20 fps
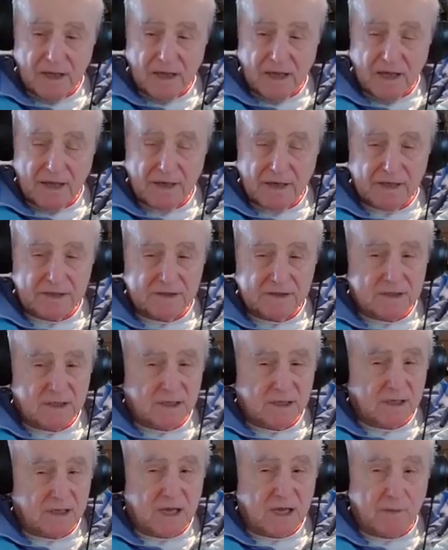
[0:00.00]
And it's
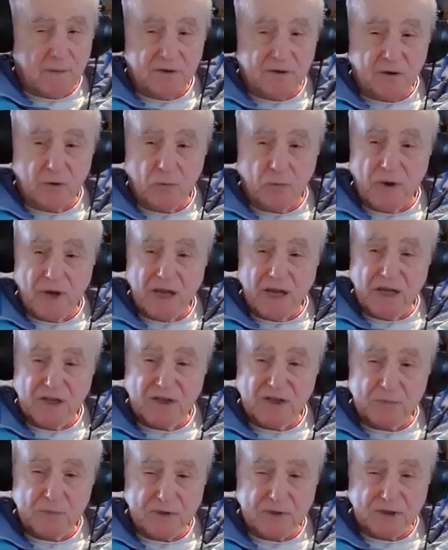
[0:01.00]
going to come into
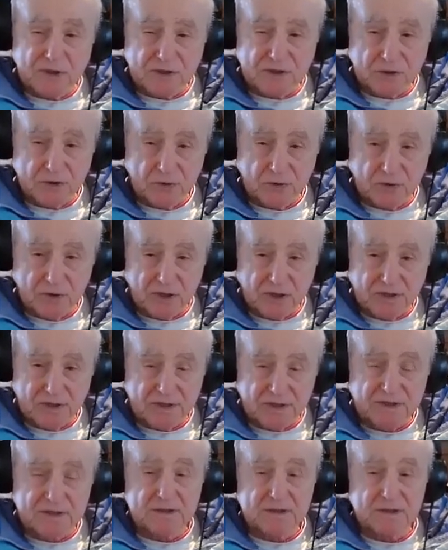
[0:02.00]
rage pretty soon because
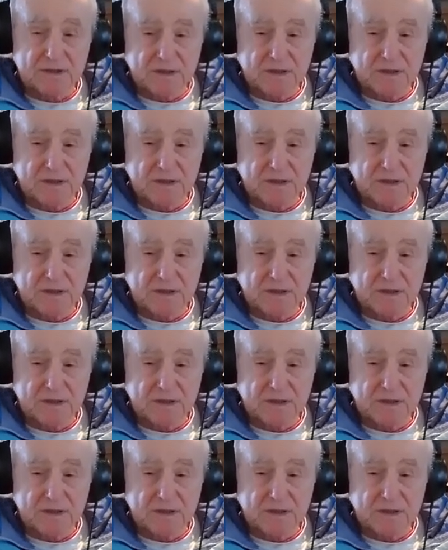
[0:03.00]
it's